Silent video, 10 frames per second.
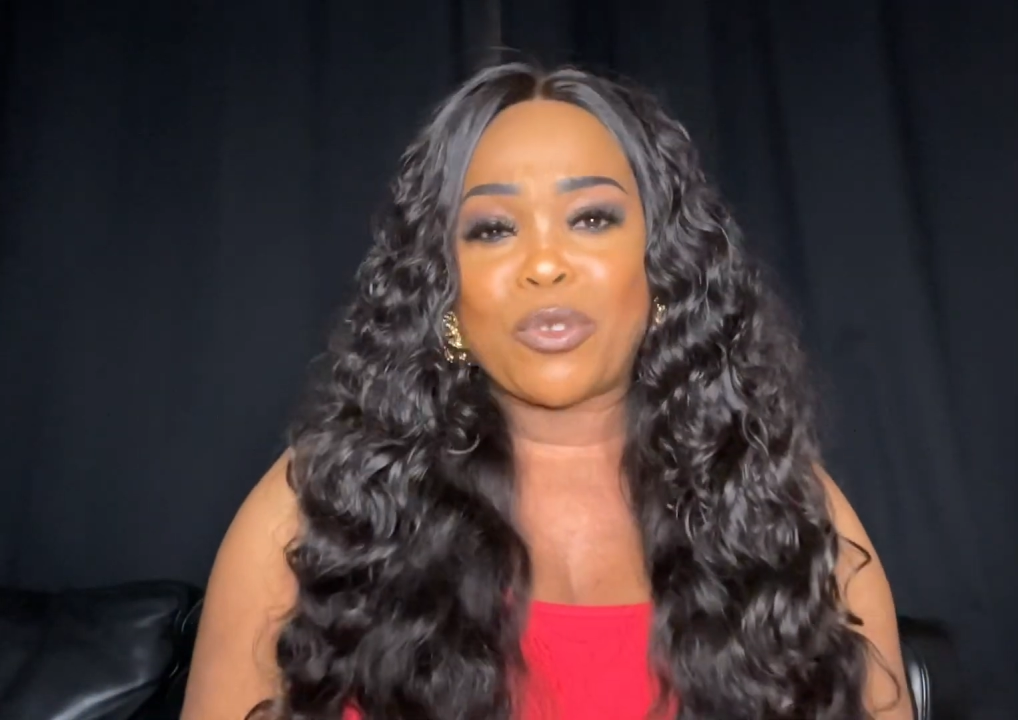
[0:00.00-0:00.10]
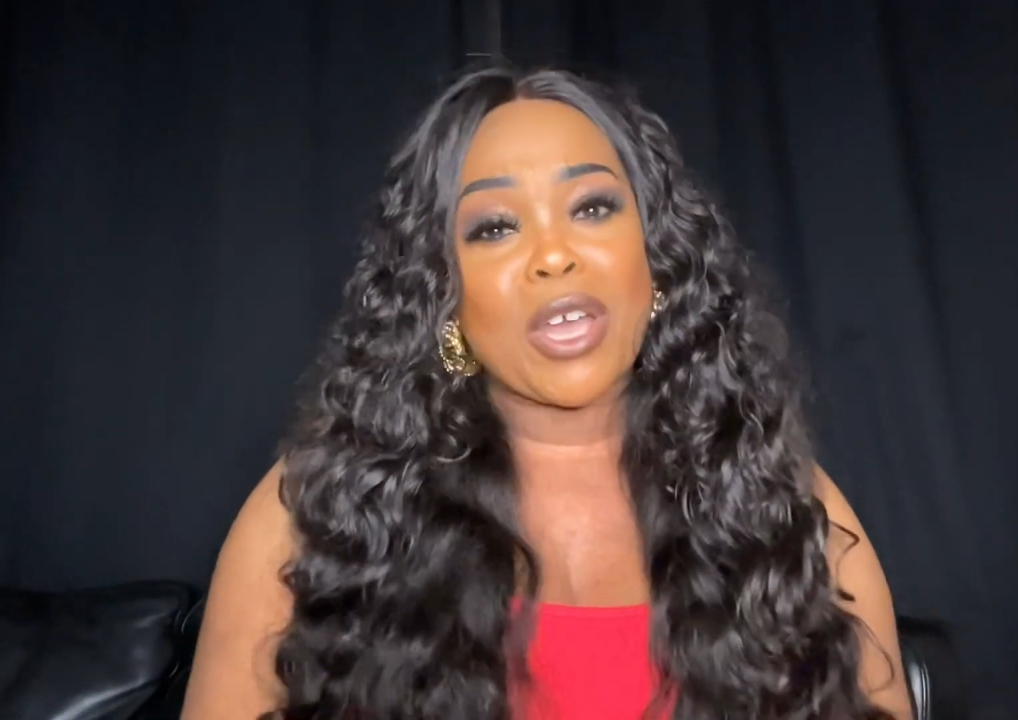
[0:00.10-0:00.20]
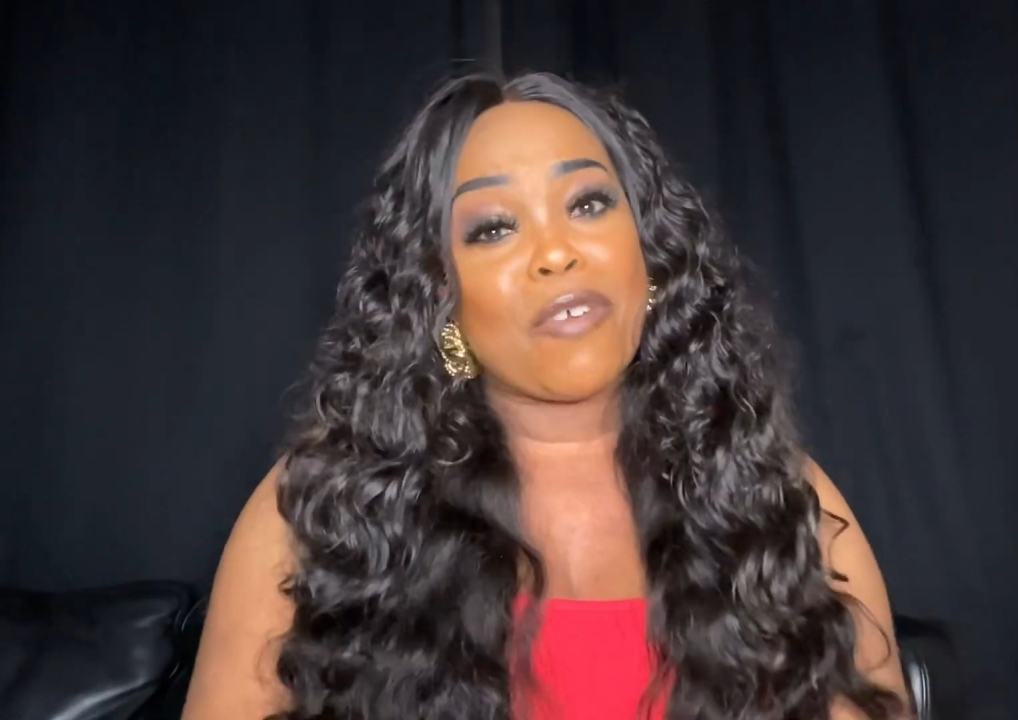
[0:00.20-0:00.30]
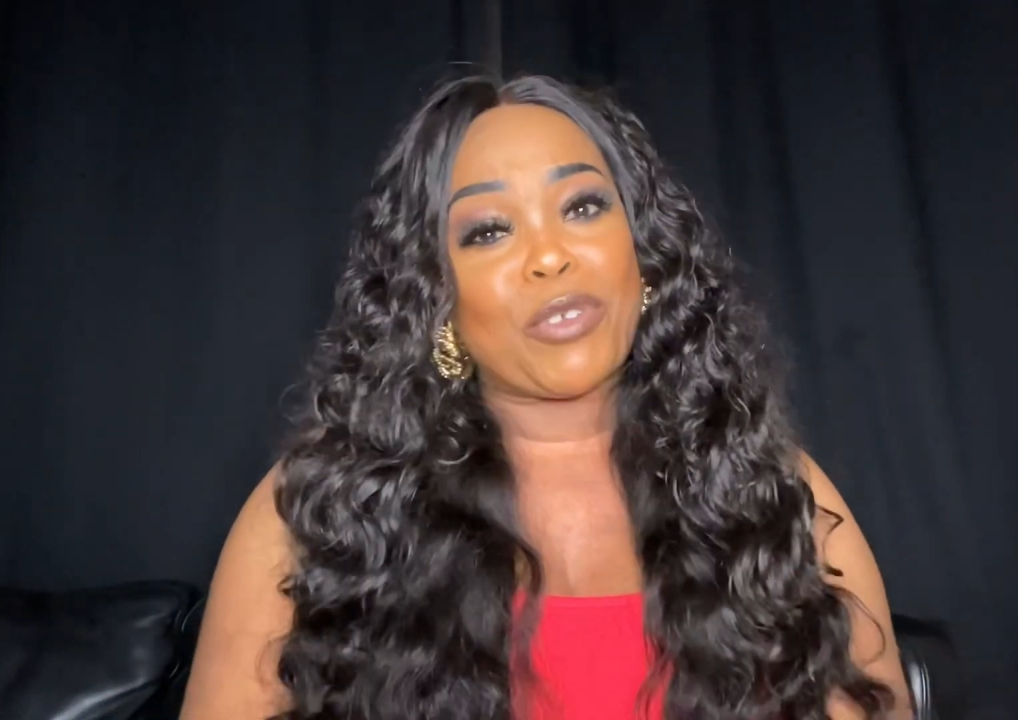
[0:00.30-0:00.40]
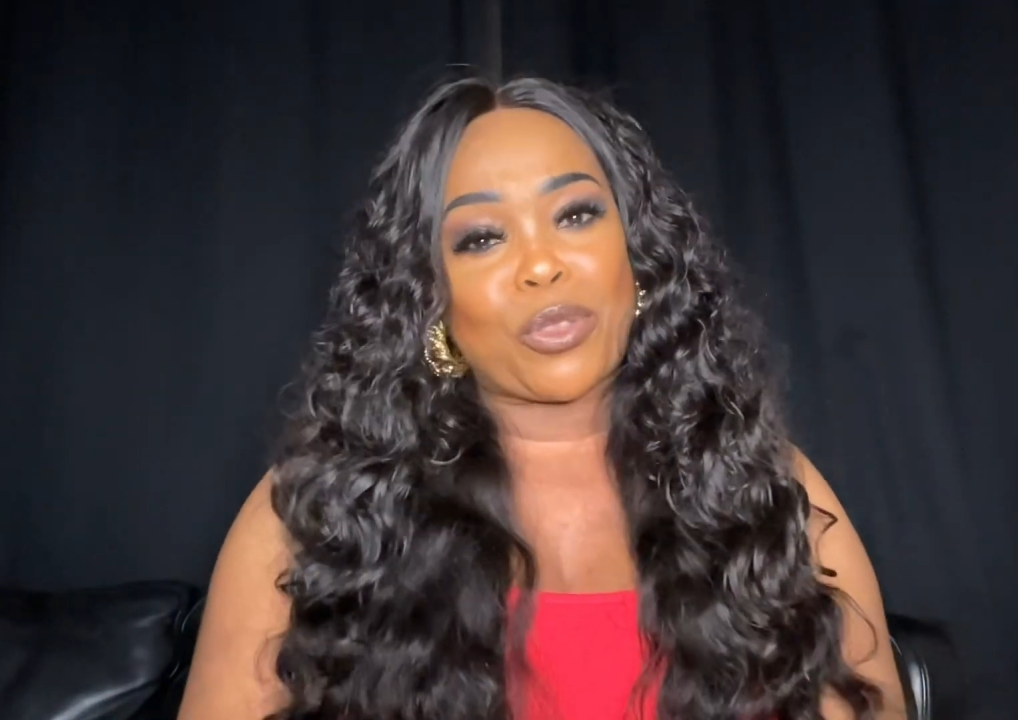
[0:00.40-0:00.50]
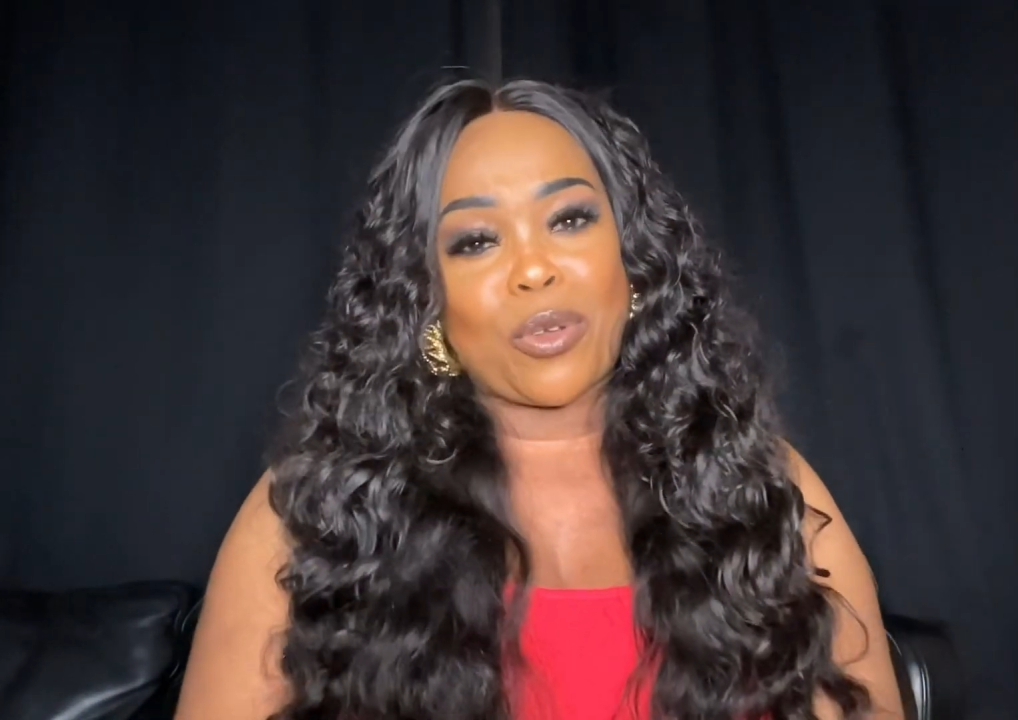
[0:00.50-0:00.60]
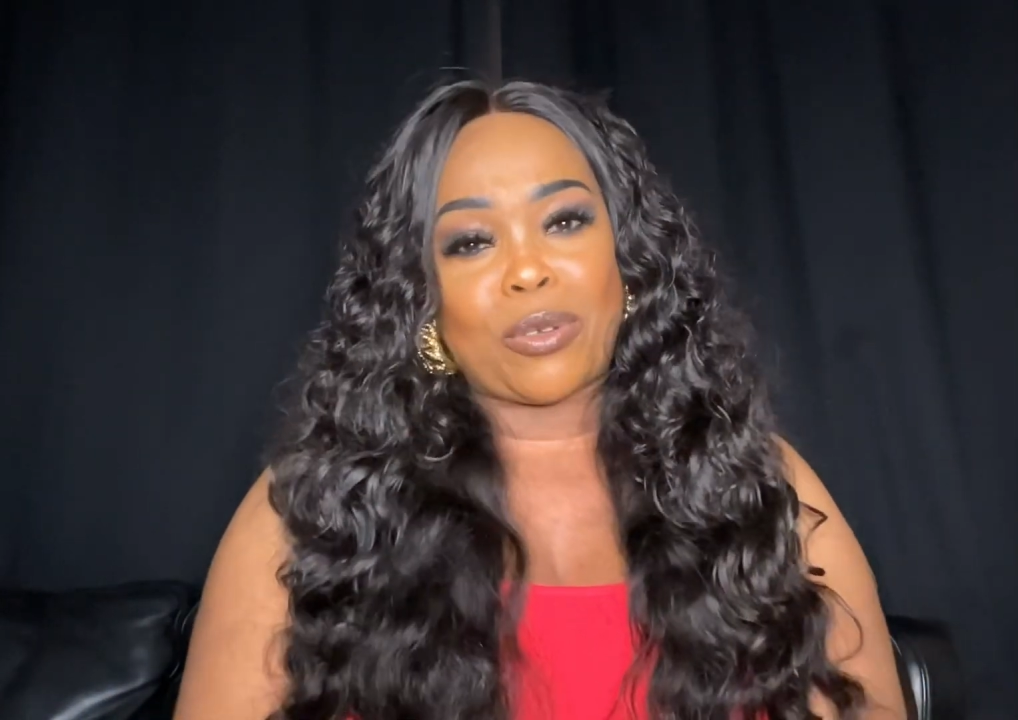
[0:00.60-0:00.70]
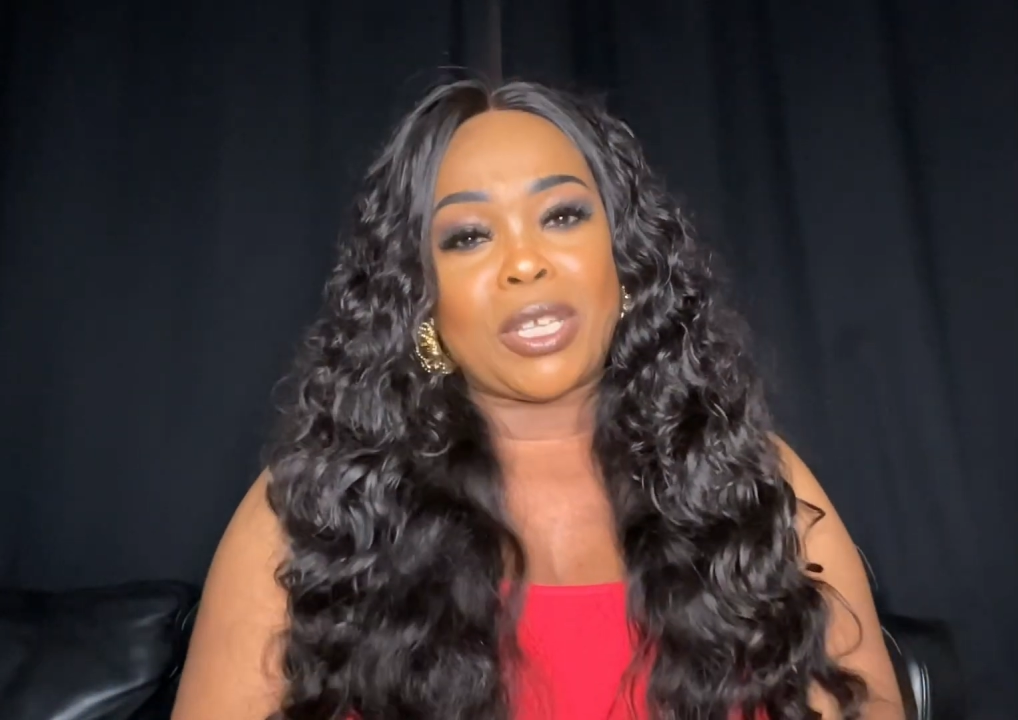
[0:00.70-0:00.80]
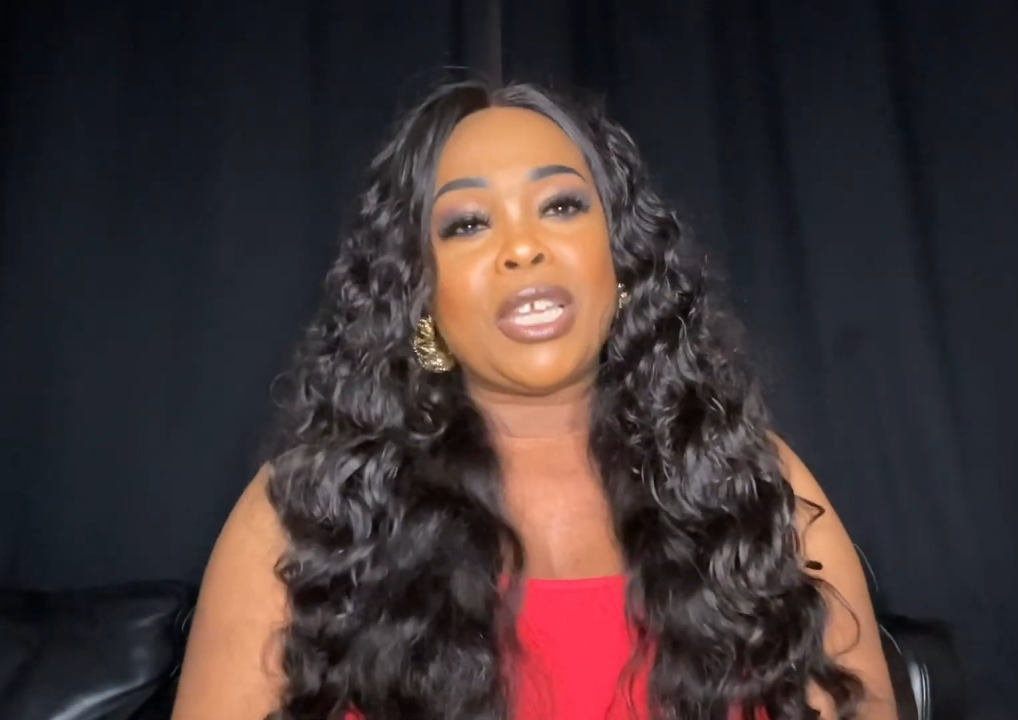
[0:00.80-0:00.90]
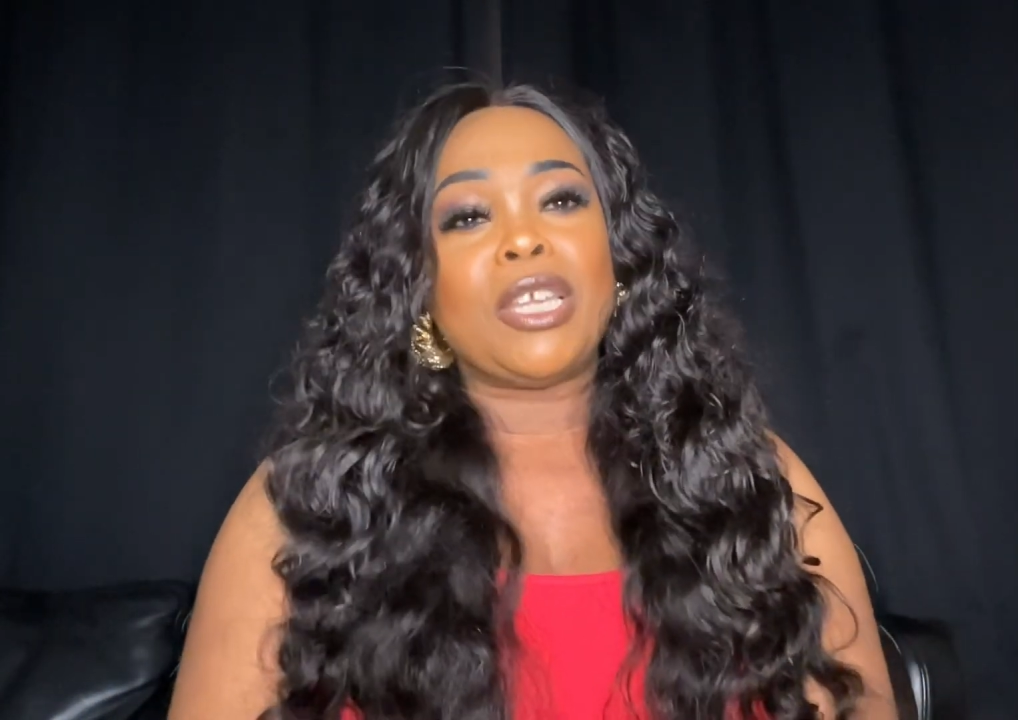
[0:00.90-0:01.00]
You have it all.